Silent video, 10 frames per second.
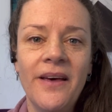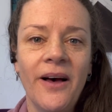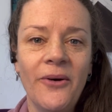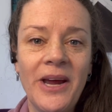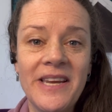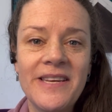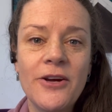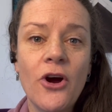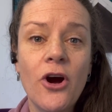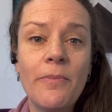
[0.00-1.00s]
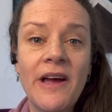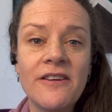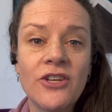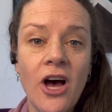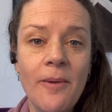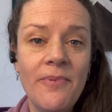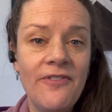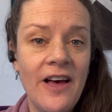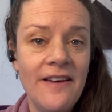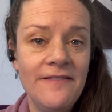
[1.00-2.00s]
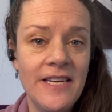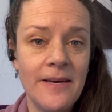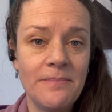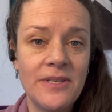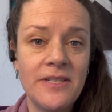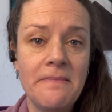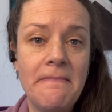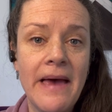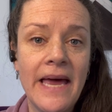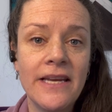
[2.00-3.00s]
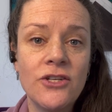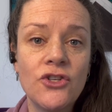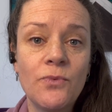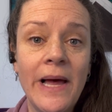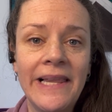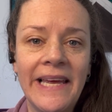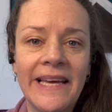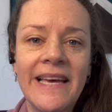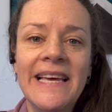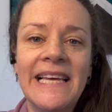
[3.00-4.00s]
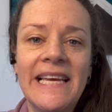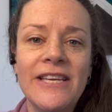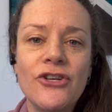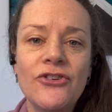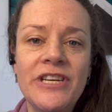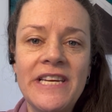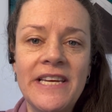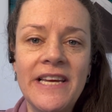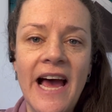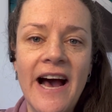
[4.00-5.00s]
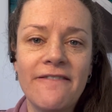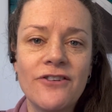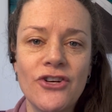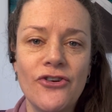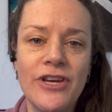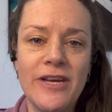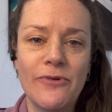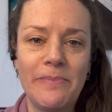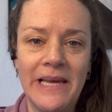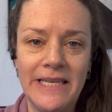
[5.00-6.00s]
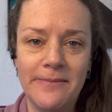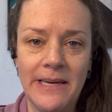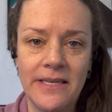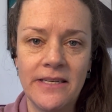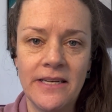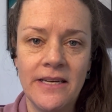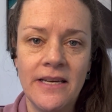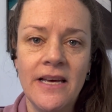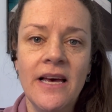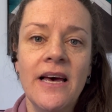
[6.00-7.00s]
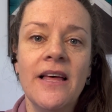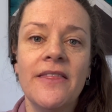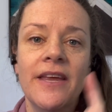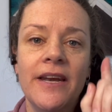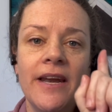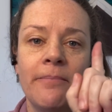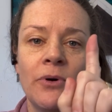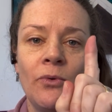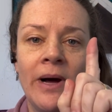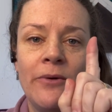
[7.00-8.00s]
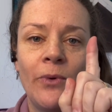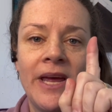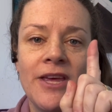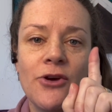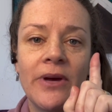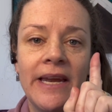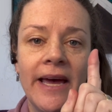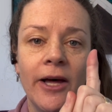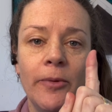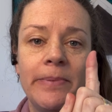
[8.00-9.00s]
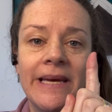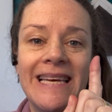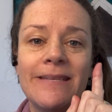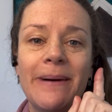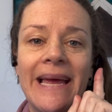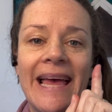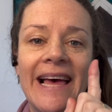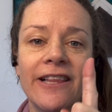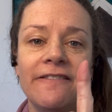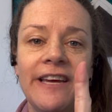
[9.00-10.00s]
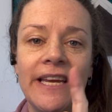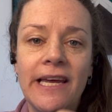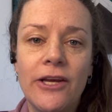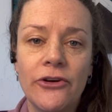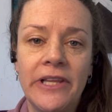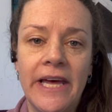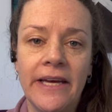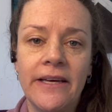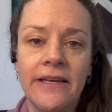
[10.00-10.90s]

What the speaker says: All right, here are my top 5 tips to manage swelling in your knee after your knee replacement. The number one way you can help is by elevating your leg.